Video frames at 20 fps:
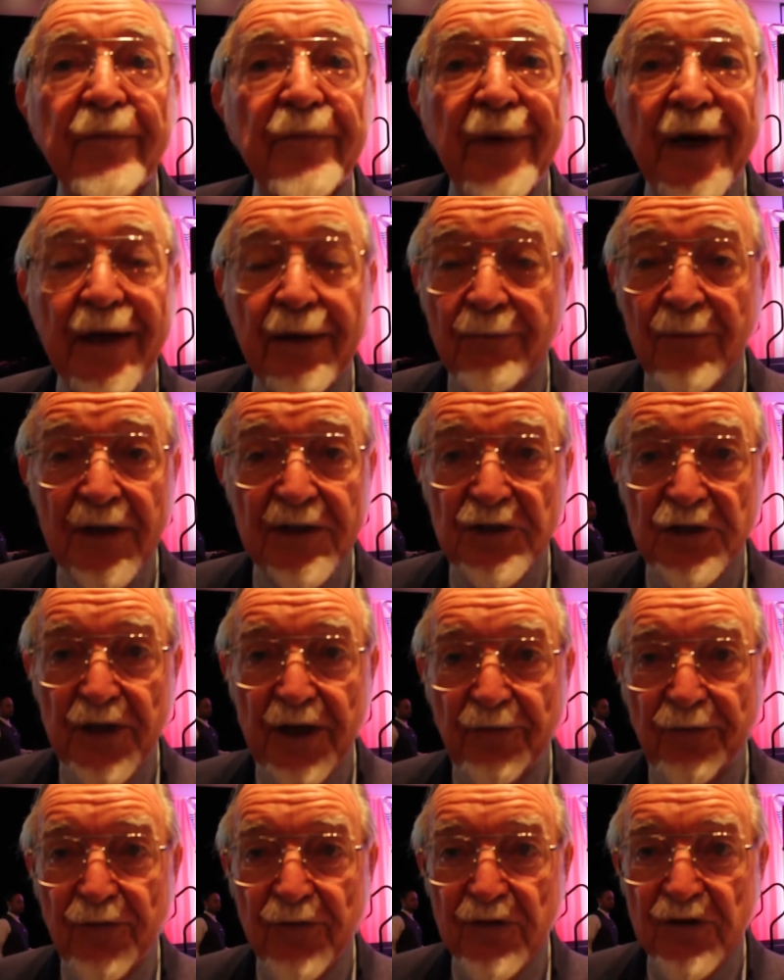make much
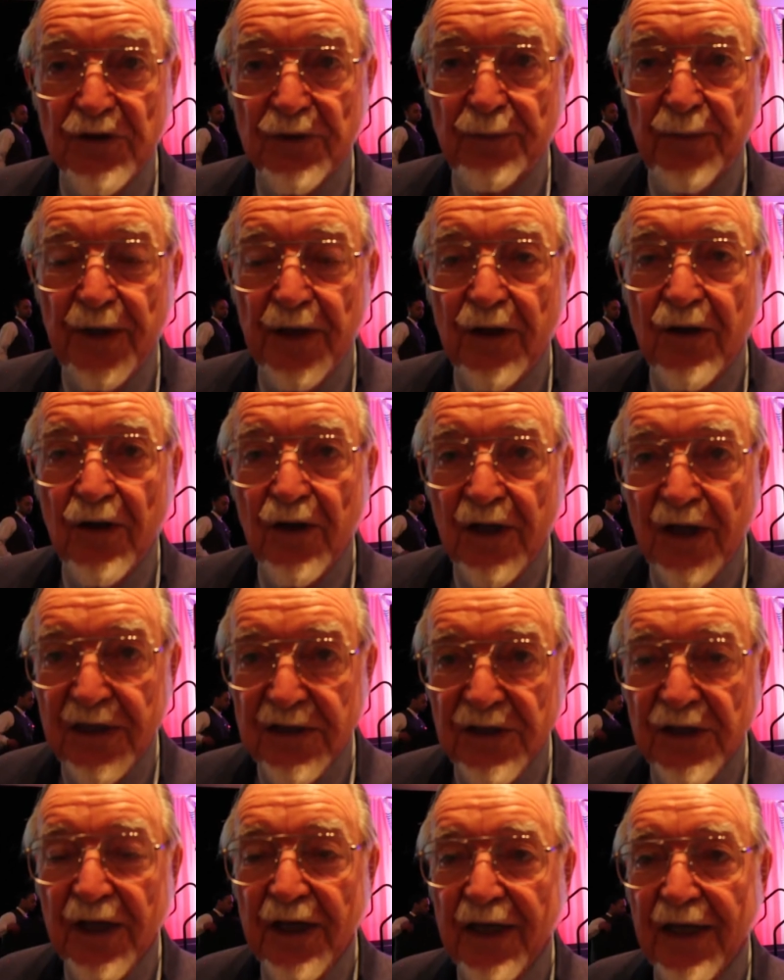difference
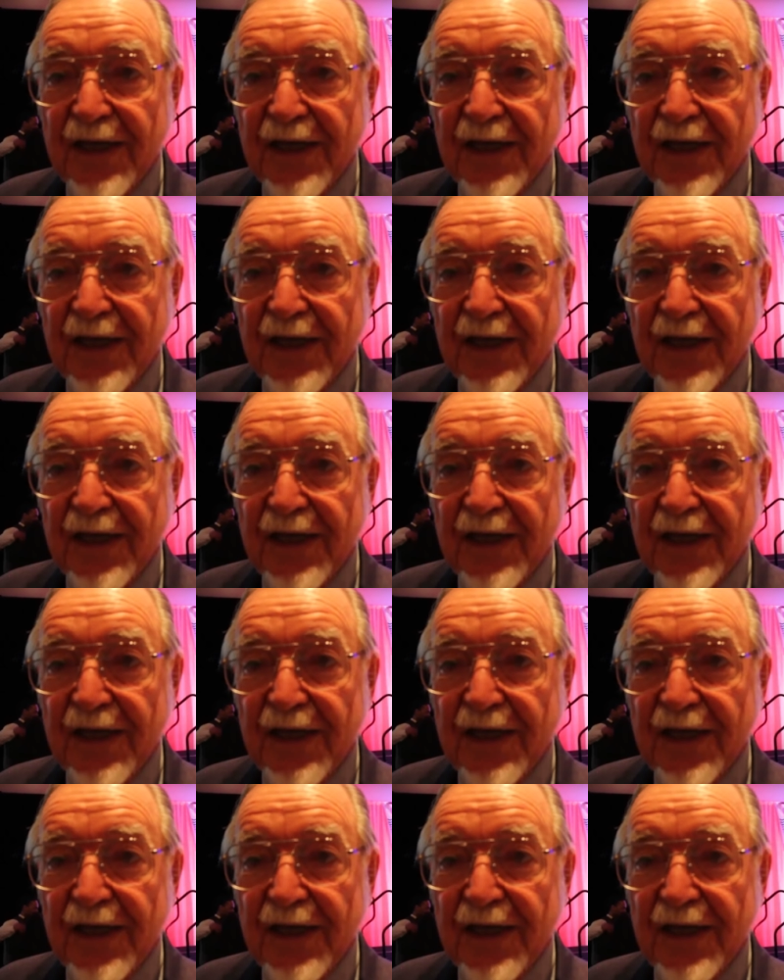because